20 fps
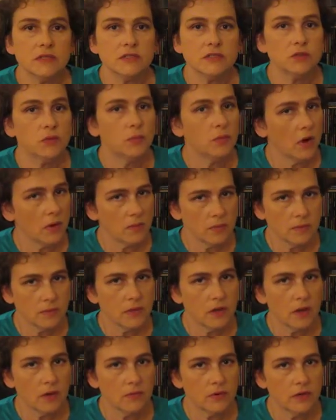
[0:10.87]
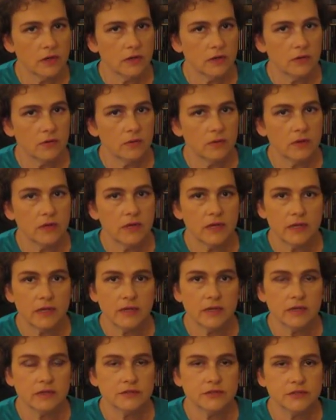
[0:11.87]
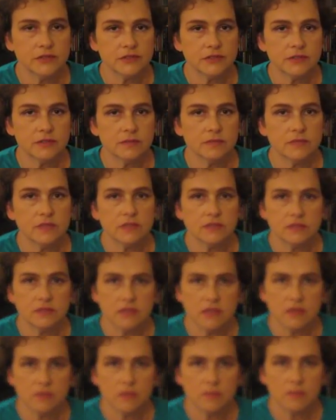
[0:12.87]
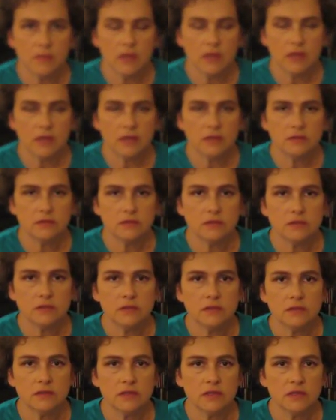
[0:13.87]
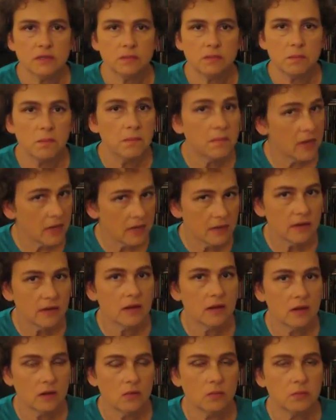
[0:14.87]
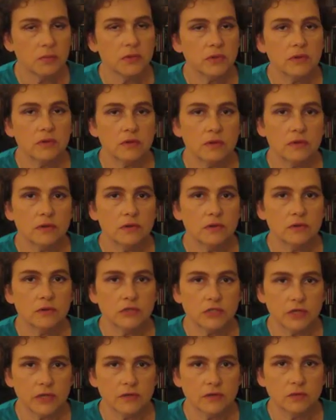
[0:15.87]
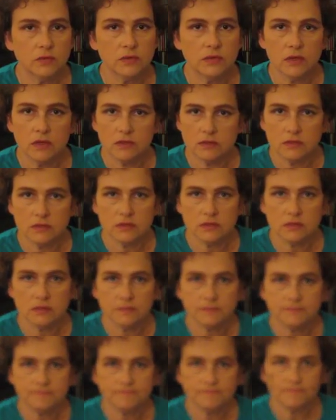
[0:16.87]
things you probably already know, and just some things to keep in mind that might help your child with autism.